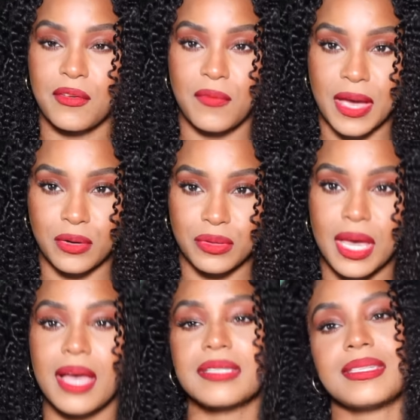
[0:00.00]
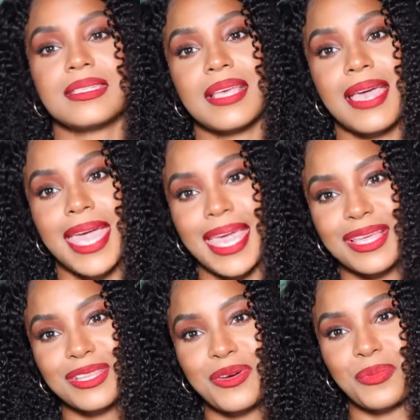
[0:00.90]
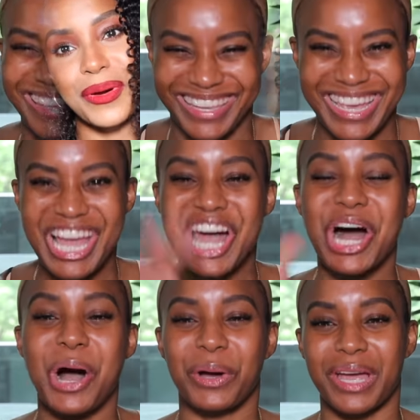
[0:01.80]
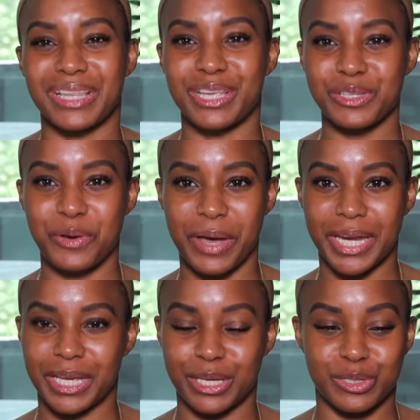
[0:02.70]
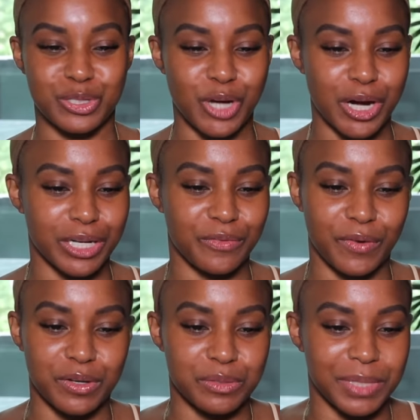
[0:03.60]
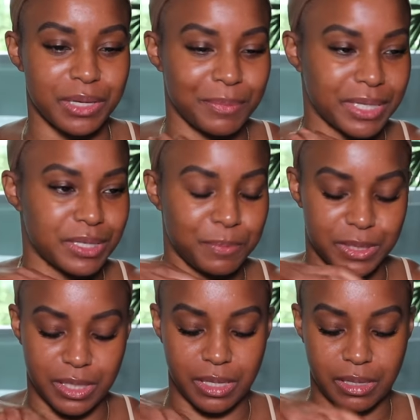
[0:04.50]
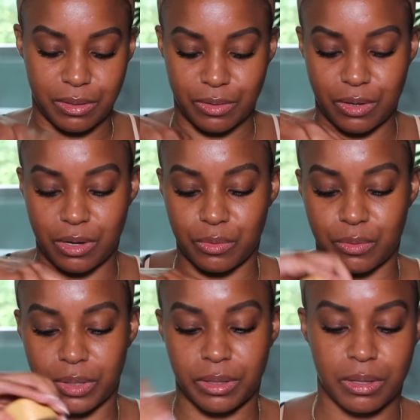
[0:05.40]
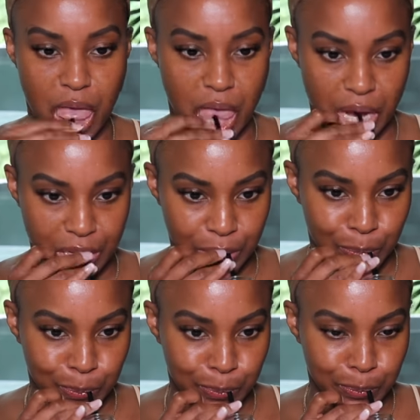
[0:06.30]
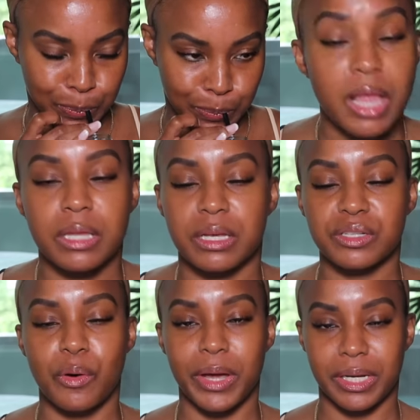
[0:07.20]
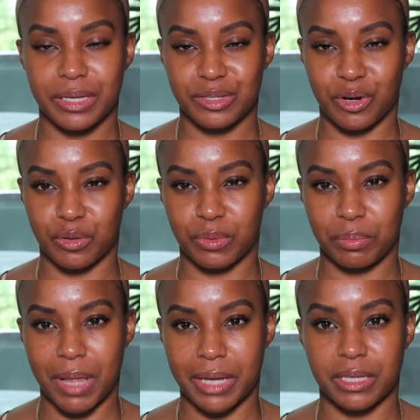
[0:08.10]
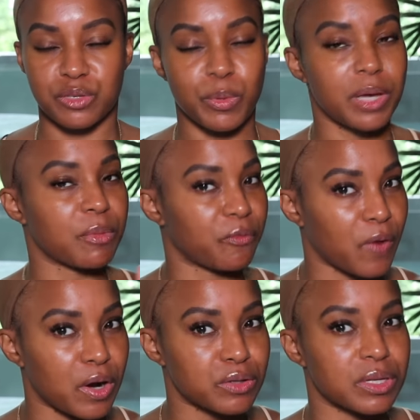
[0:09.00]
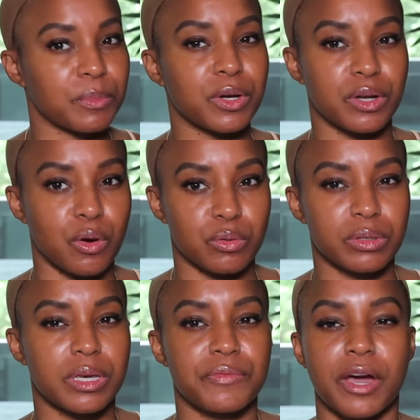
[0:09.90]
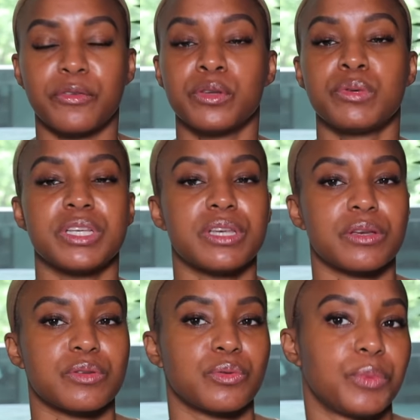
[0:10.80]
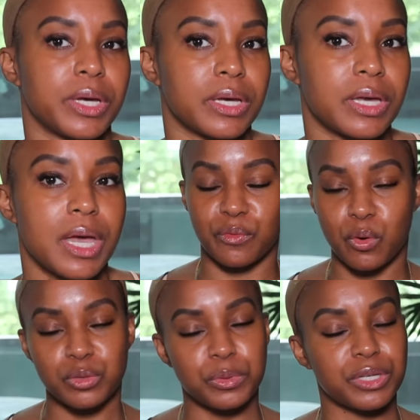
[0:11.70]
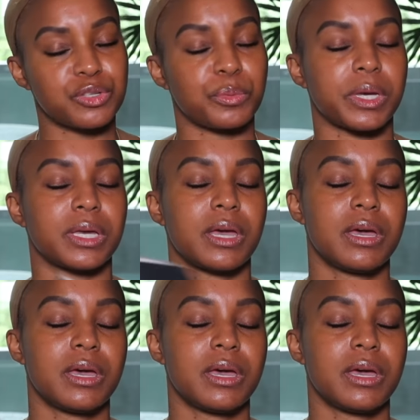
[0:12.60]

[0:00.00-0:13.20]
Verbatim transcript: final thoughts and the coupon code. Okay, let's go ahead and get started. First, let me get my sip of tea. Hold on. Let's go ahead and get started with applying this wig. But first, I'm gonna go give y'all a few details on the wig. Of course, when you get your wig,